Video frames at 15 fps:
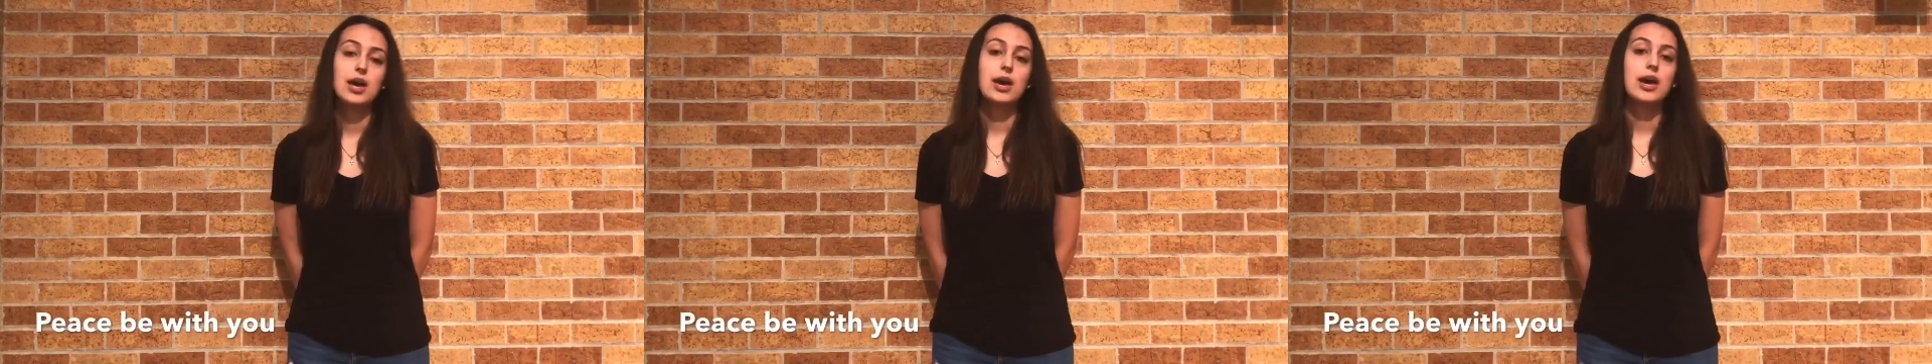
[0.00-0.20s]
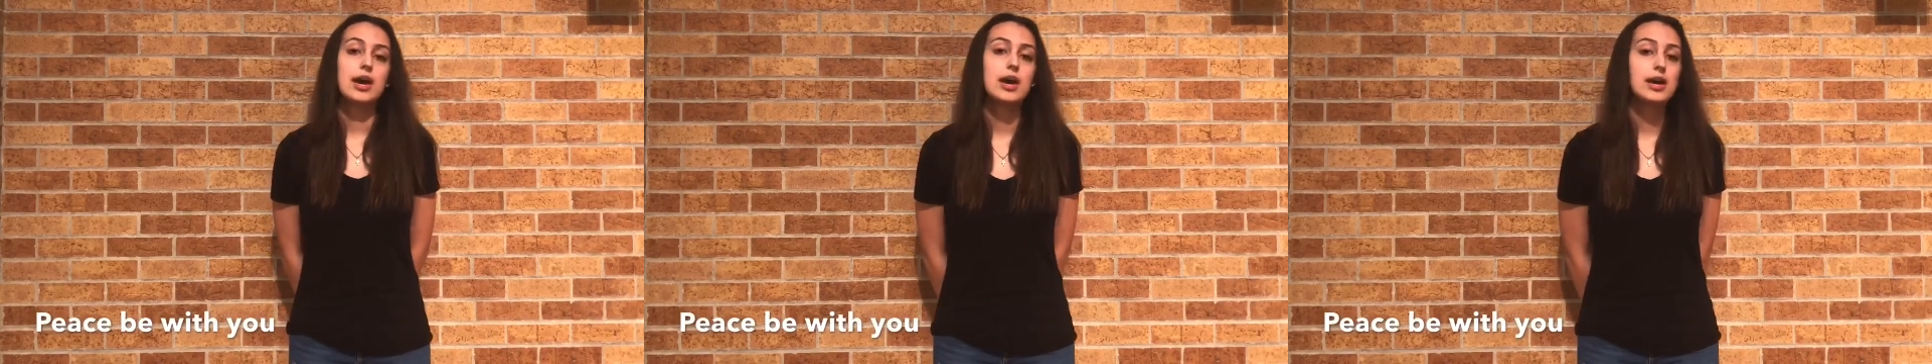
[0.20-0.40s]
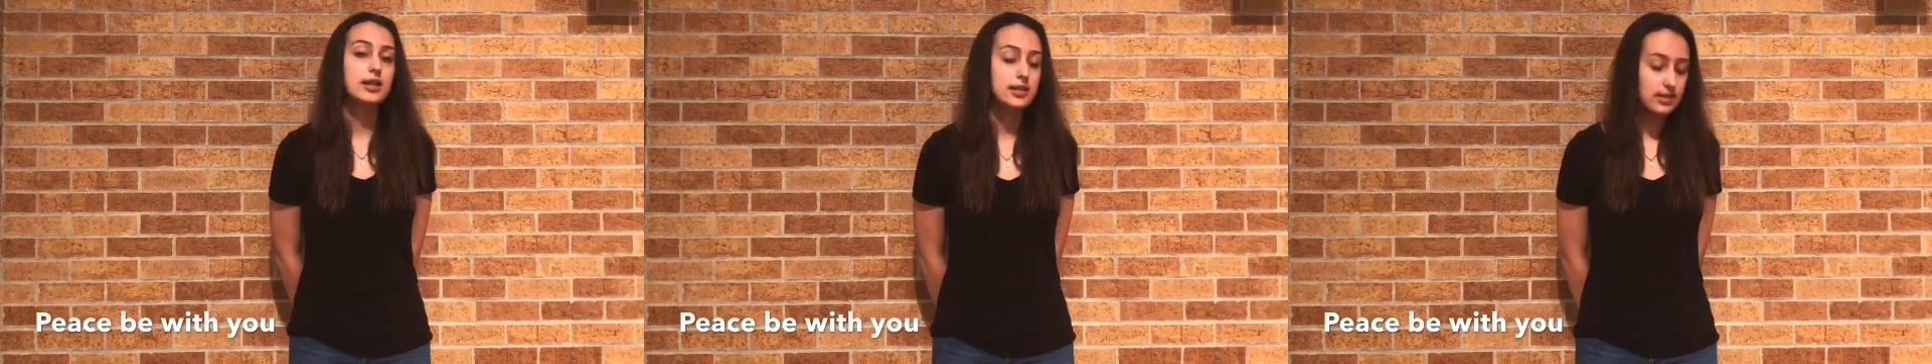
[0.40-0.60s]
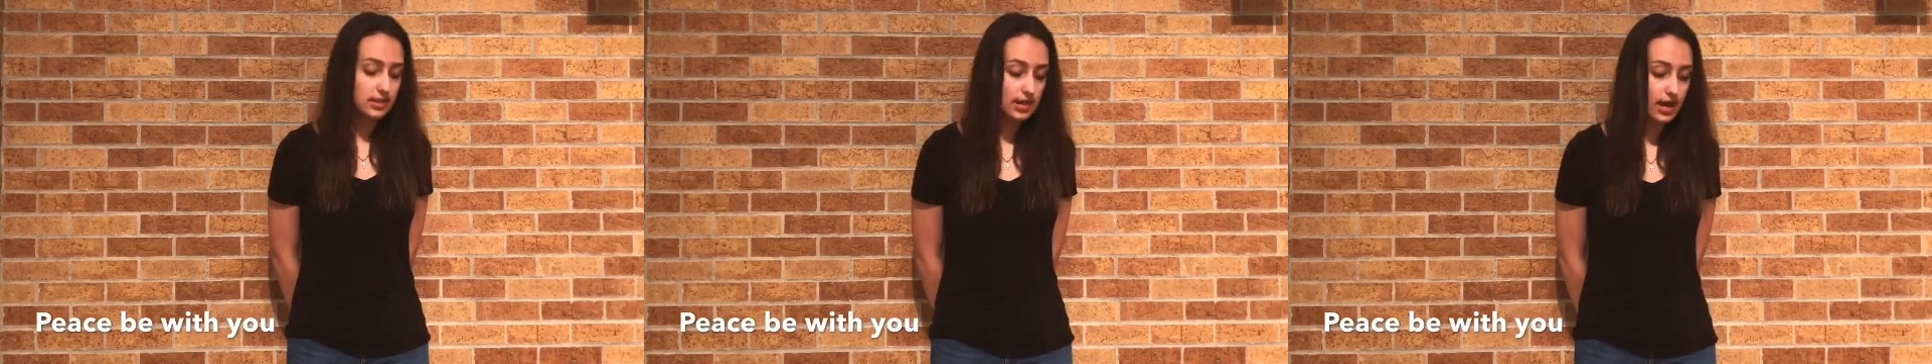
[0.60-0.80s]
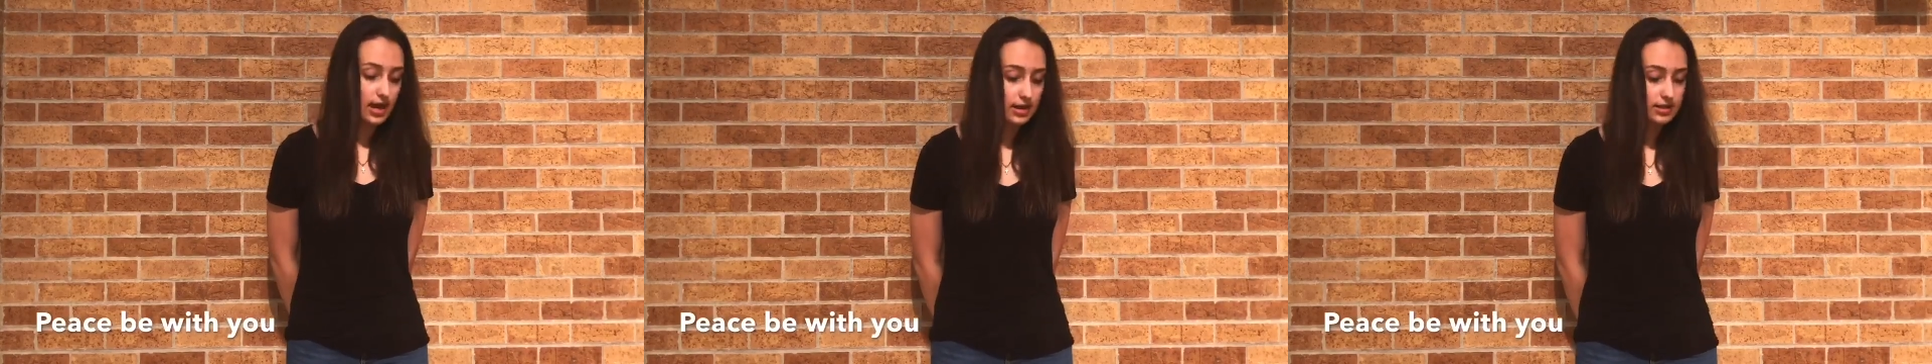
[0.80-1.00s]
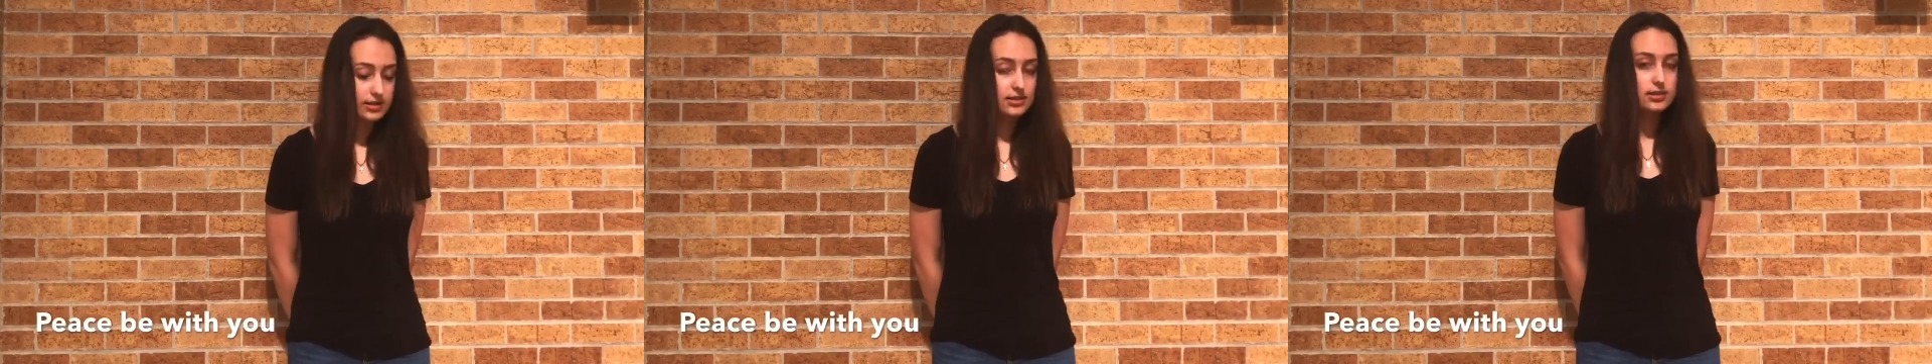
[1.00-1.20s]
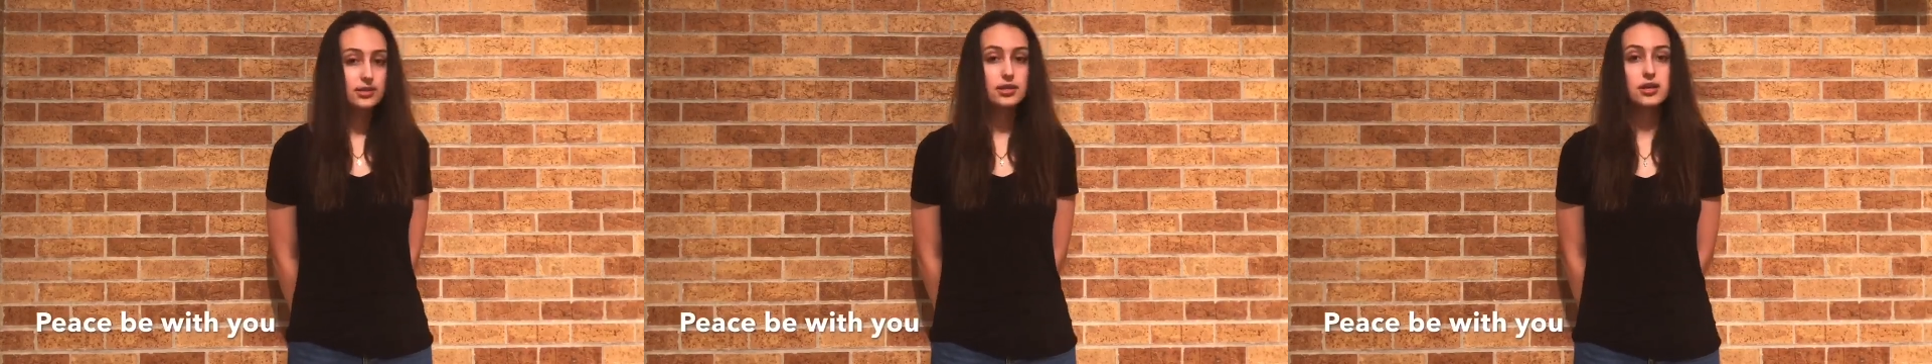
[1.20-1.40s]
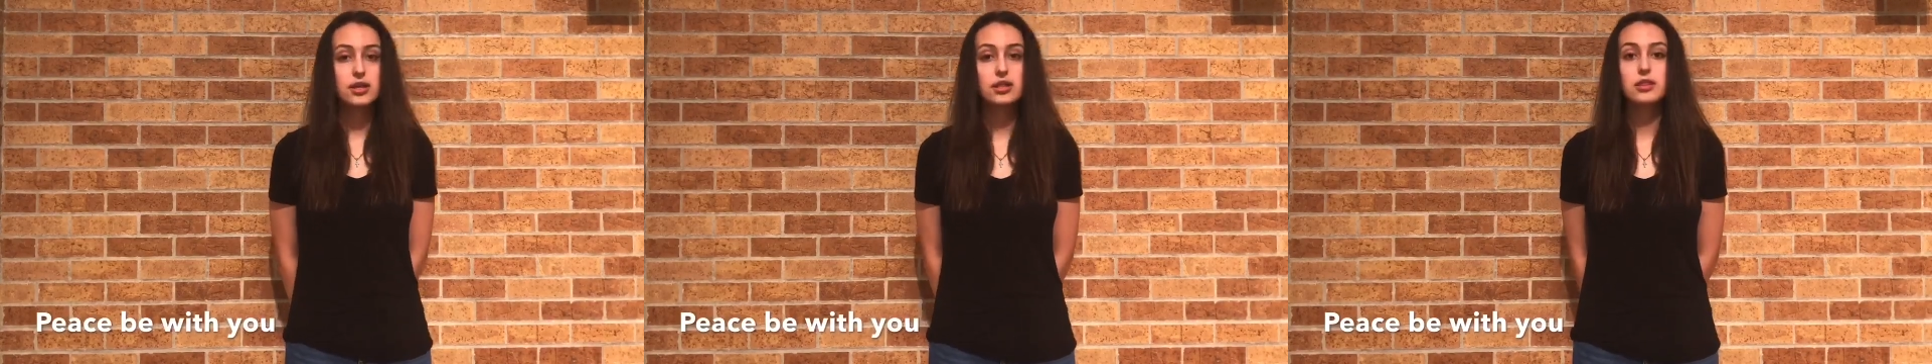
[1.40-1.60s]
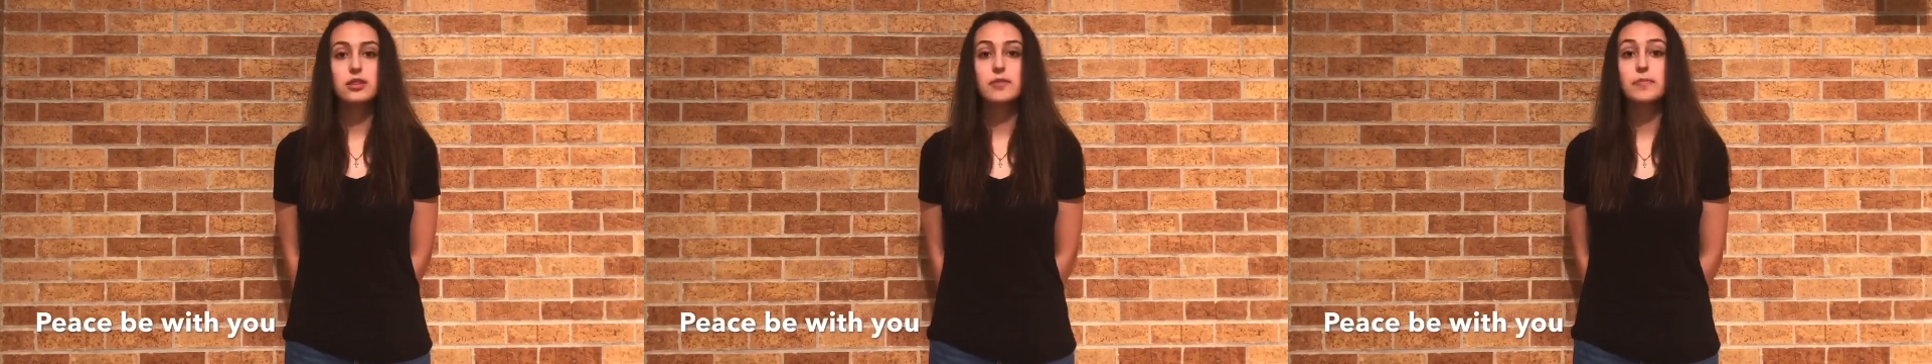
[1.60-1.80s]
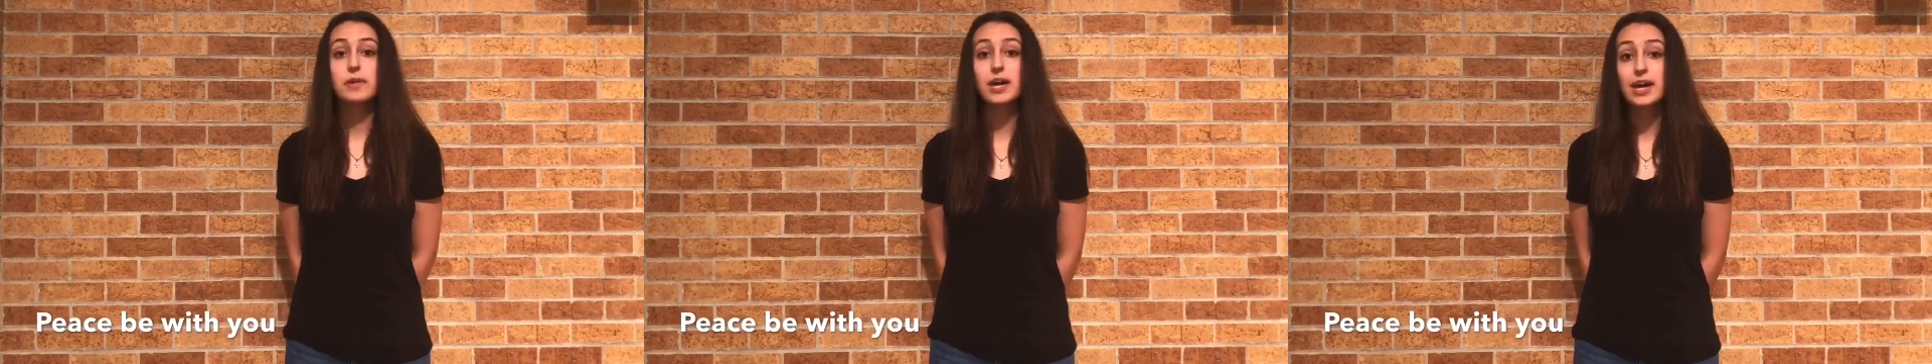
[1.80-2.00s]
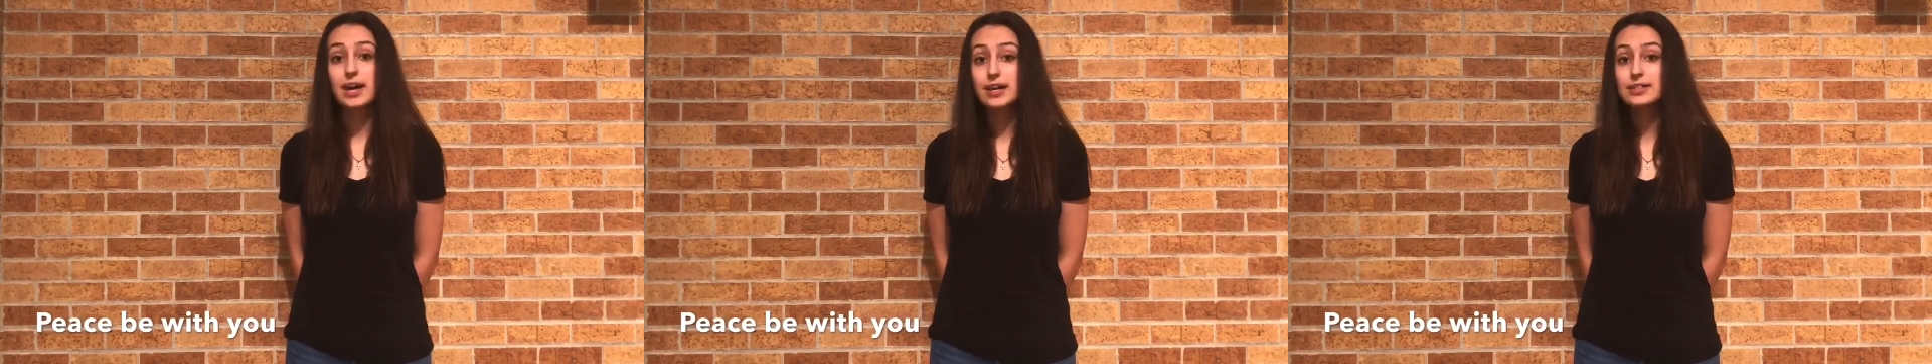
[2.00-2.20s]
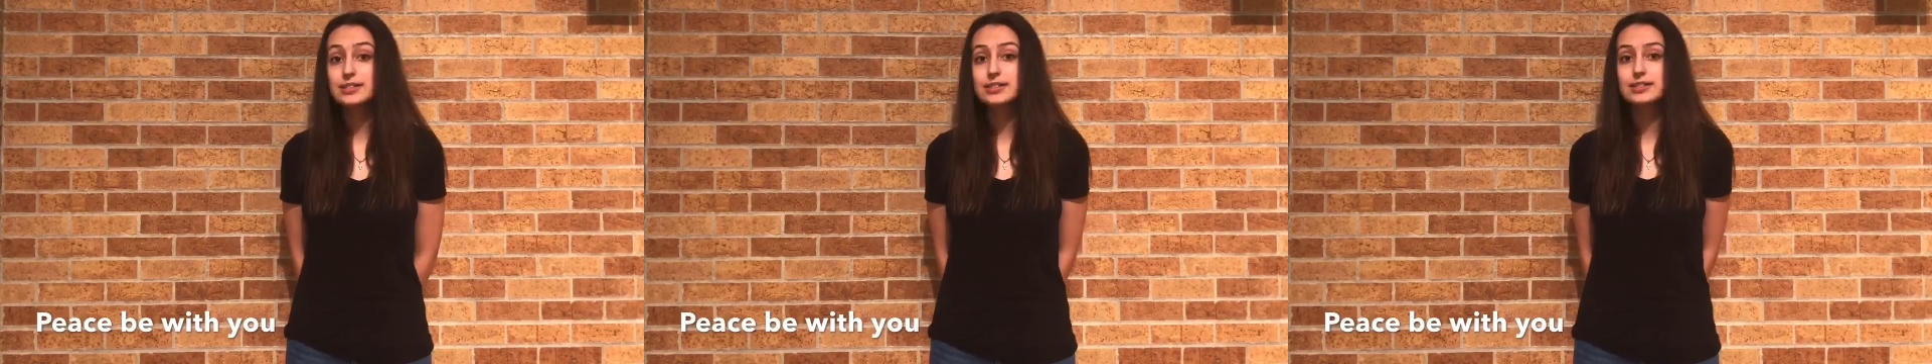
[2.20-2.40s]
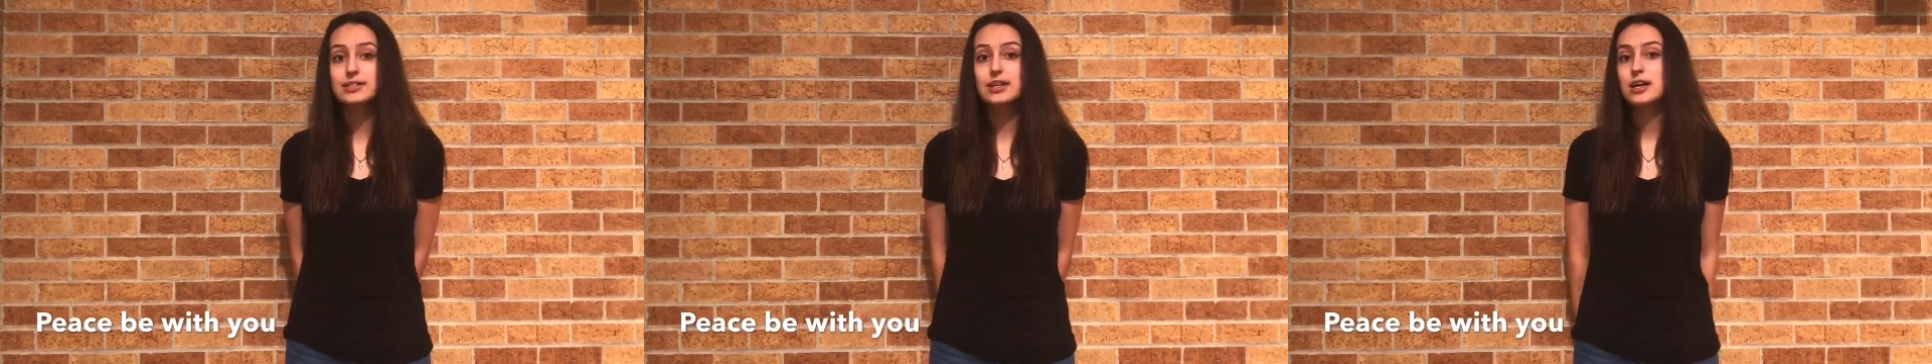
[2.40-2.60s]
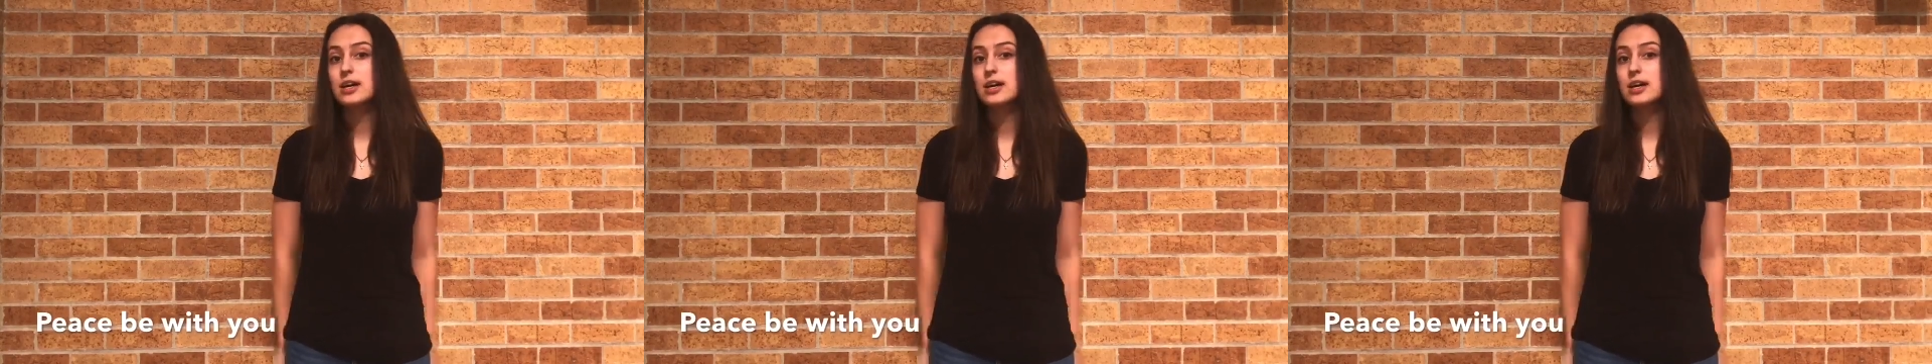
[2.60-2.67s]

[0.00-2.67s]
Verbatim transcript: And that's the peace.